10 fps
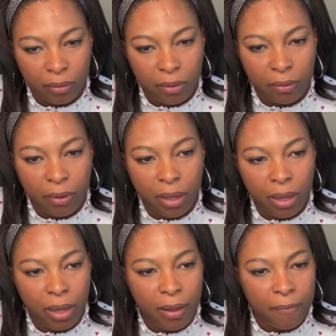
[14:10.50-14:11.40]

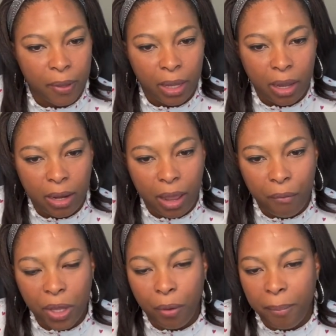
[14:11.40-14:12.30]
Okay. And now
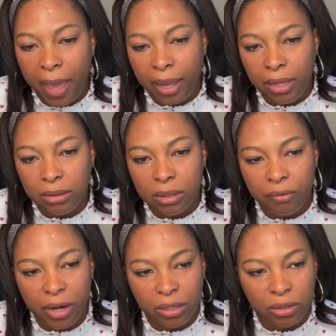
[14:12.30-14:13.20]
we go back into the
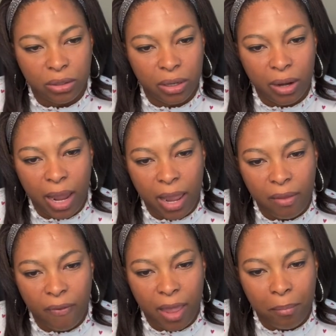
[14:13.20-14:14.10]
register
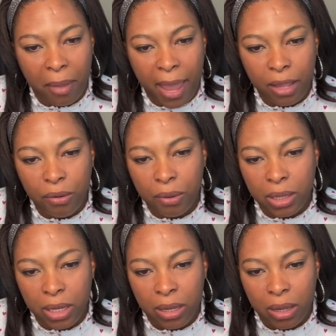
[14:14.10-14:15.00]
and then
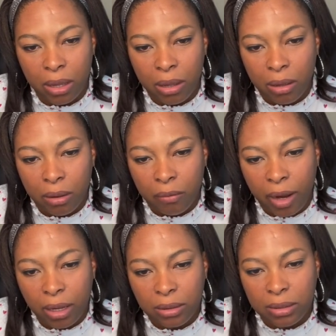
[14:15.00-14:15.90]
manually
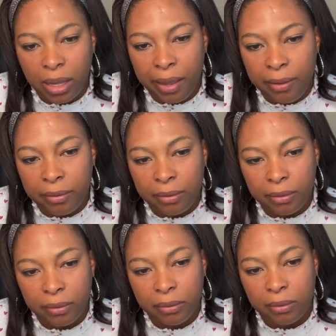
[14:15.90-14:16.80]
reconcile
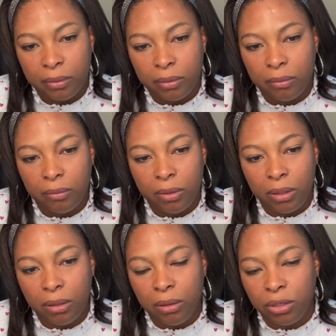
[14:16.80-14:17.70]

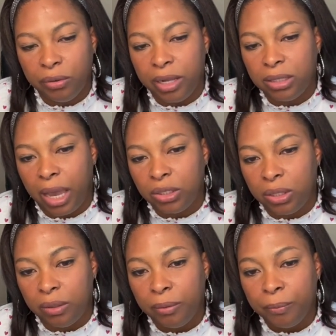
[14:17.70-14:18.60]
the transaction.